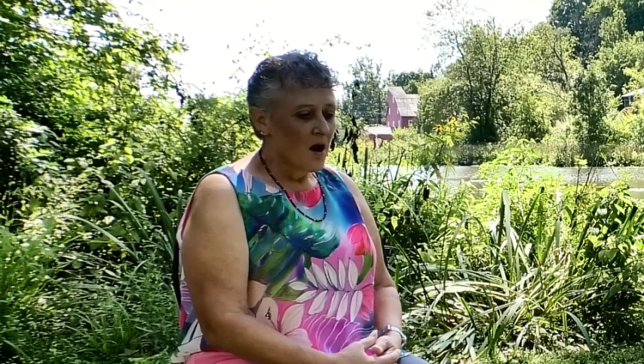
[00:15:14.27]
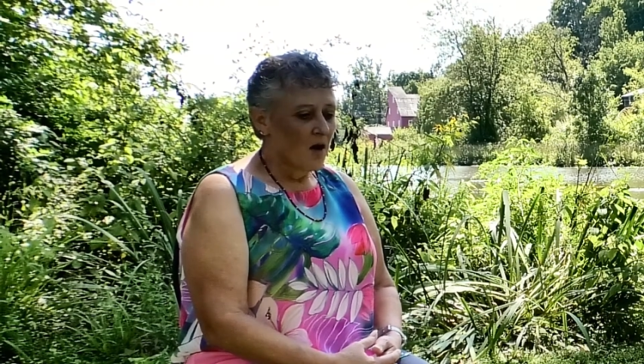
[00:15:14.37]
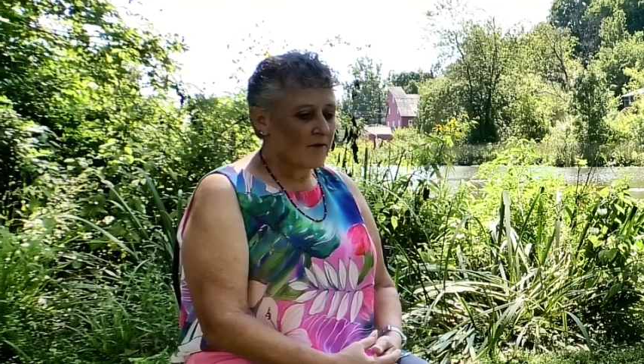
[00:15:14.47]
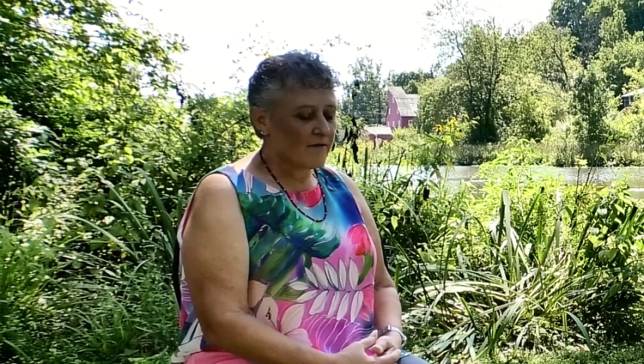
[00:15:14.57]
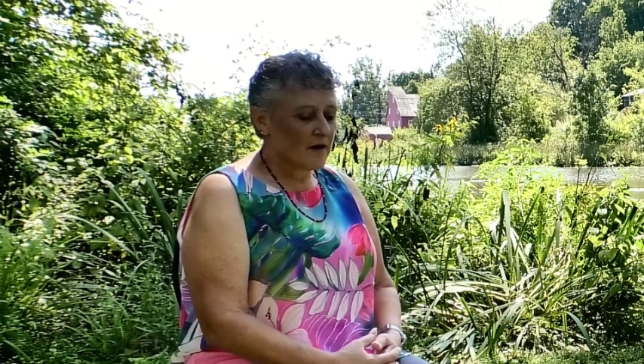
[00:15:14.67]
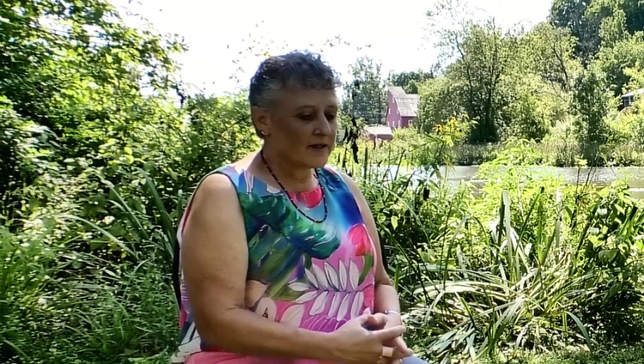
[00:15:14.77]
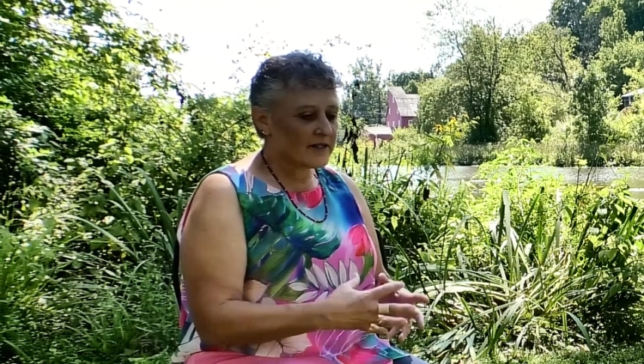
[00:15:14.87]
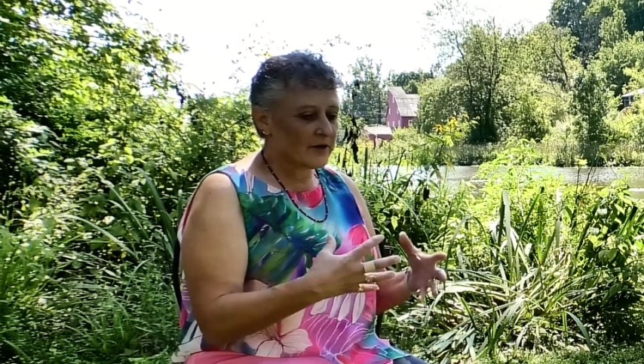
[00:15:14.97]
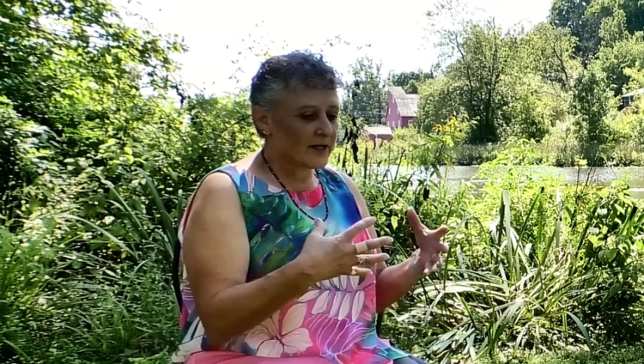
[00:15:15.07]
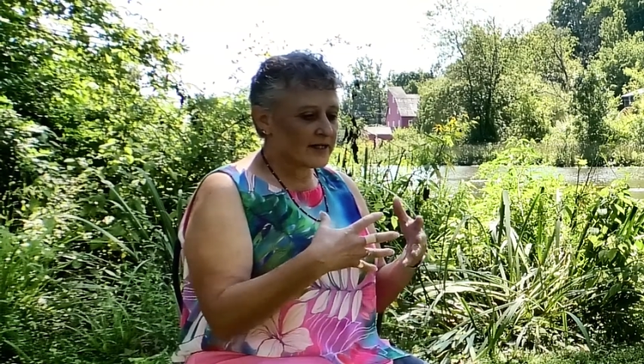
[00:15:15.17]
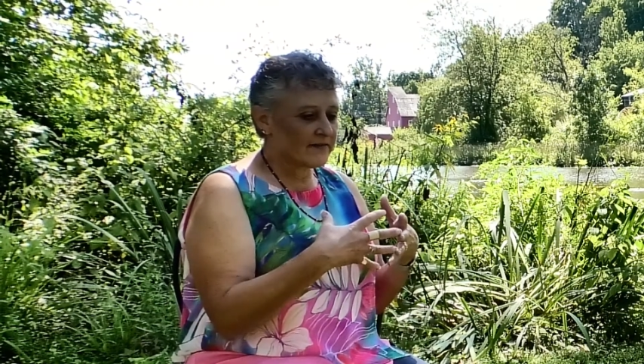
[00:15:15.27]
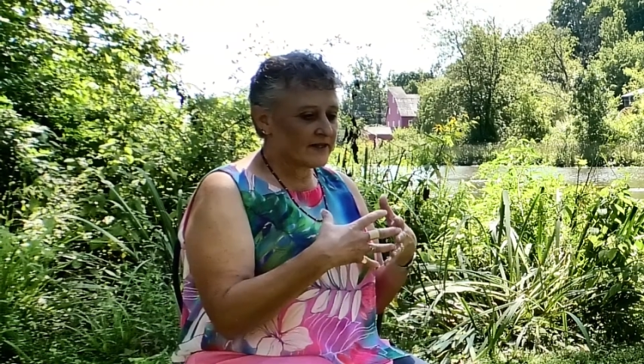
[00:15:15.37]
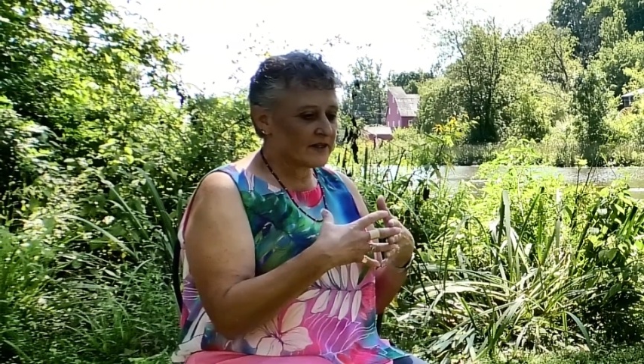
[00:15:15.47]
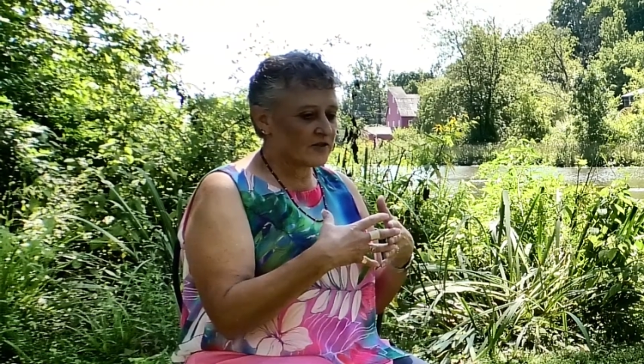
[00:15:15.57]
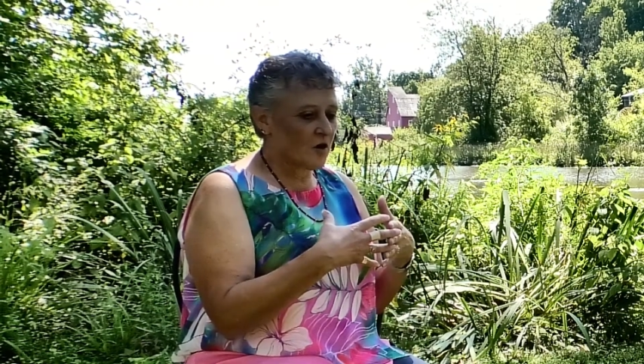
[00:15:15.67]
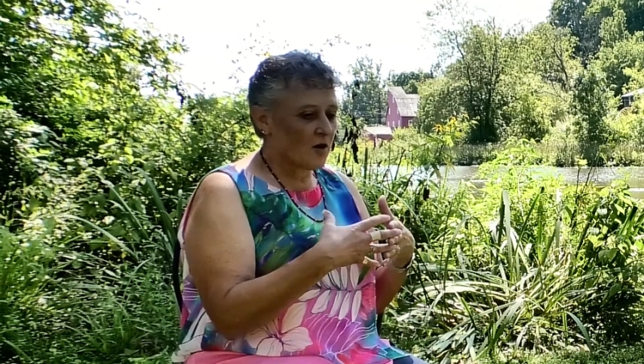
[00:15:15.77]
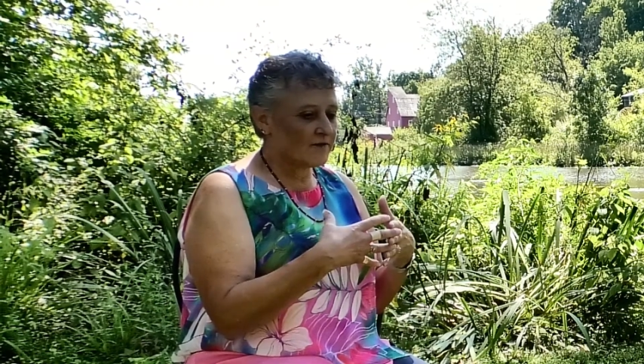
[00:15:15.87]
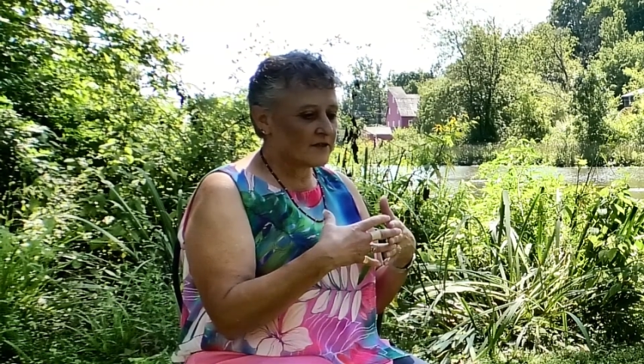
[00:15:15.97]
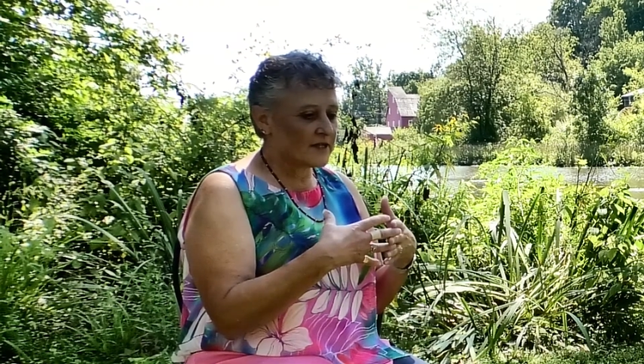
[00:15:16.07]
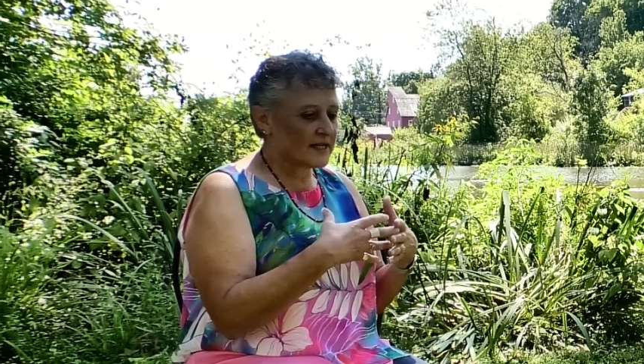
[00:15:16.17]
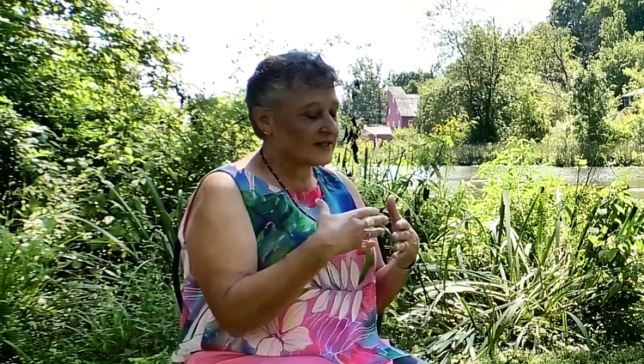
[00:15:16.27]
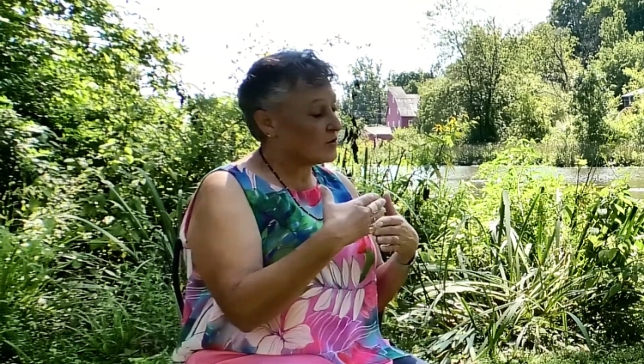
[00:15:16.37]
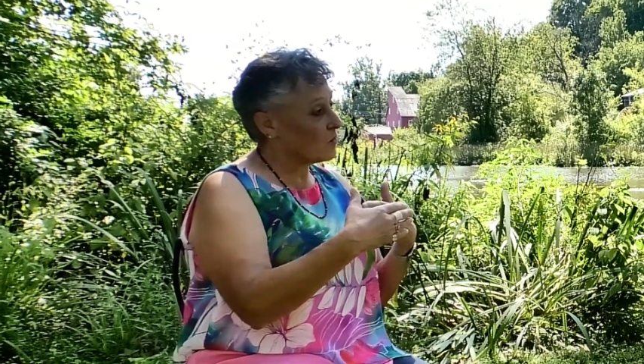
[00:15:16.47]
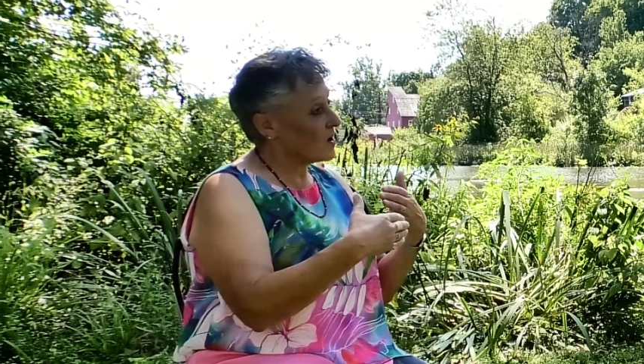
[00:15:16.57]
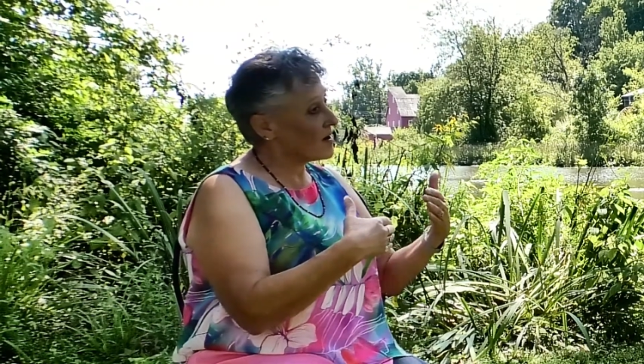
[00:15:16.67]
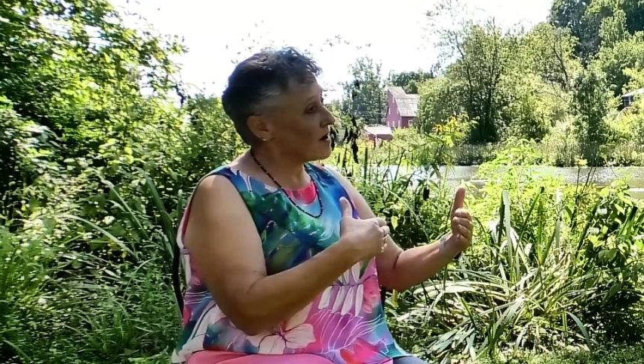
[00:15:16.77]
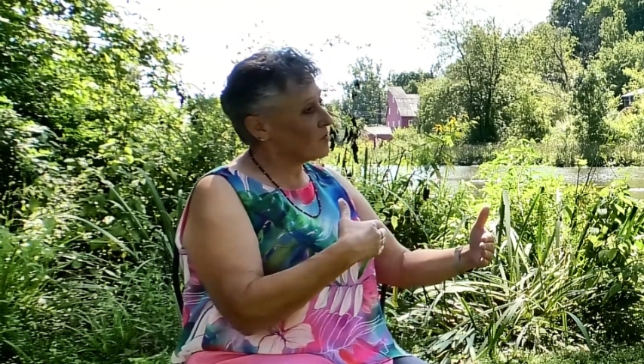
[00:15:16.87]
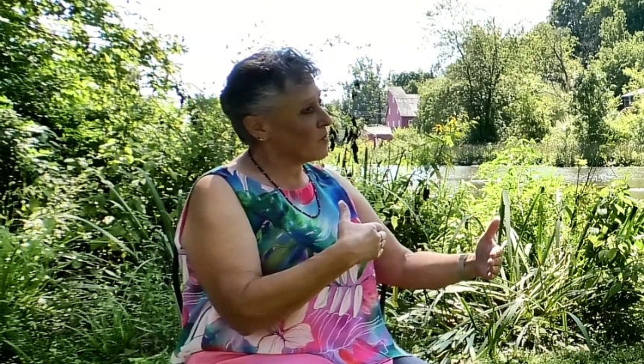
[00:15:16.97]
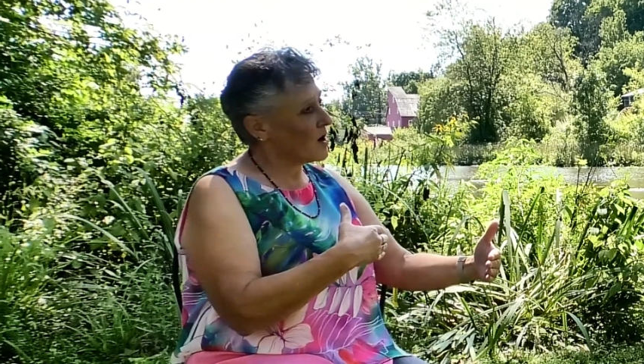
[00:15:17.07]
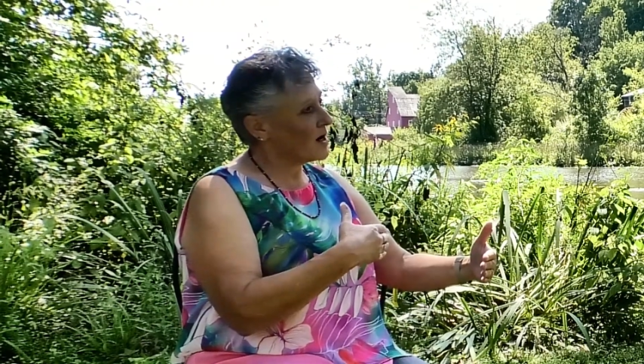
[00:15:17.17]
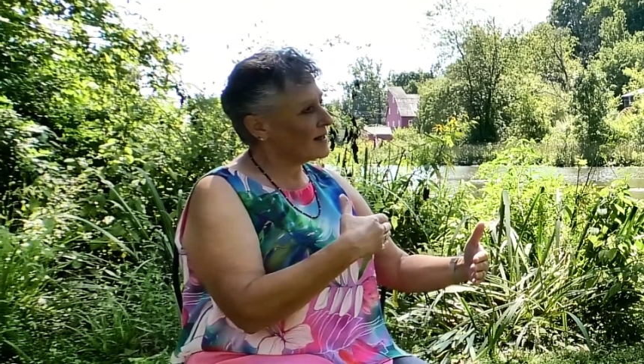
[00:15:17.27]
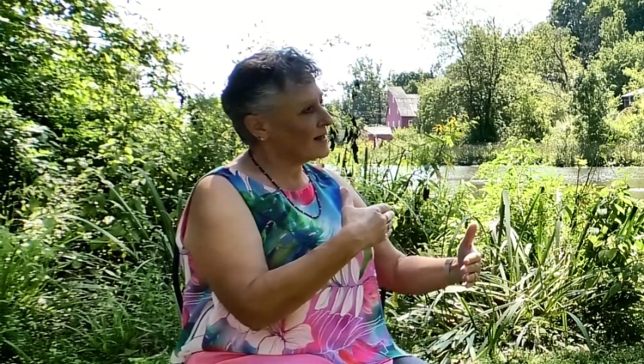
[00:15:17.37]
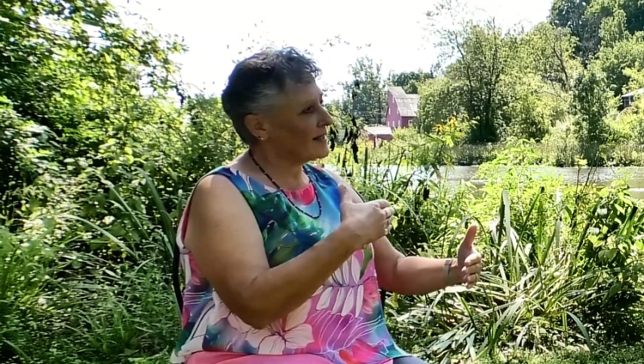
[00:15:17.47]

our volunteer activities often as the one-on-one